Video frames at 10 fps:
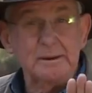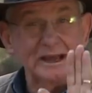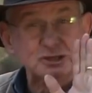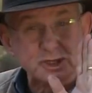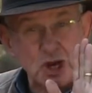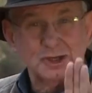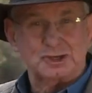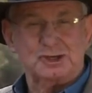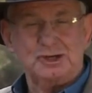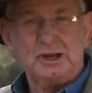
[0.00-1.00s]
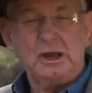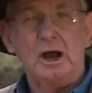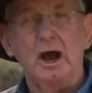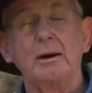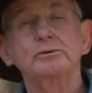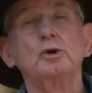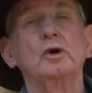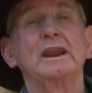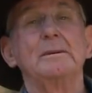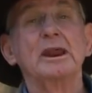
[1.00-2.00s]
about church. I'm
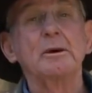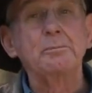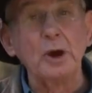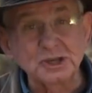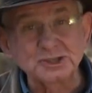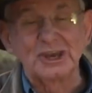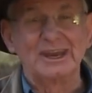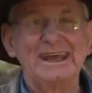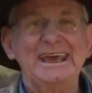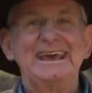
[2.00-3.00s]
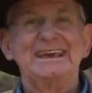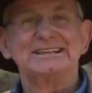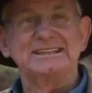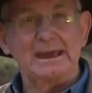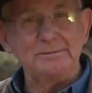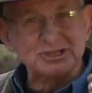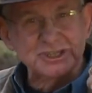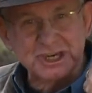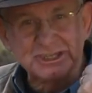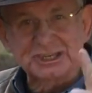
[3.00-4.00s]
talking about a person. His name is
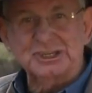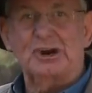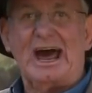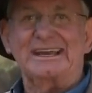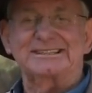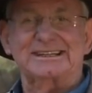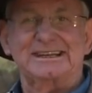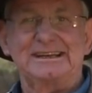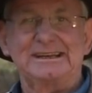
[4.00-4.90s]
Jesus Christ.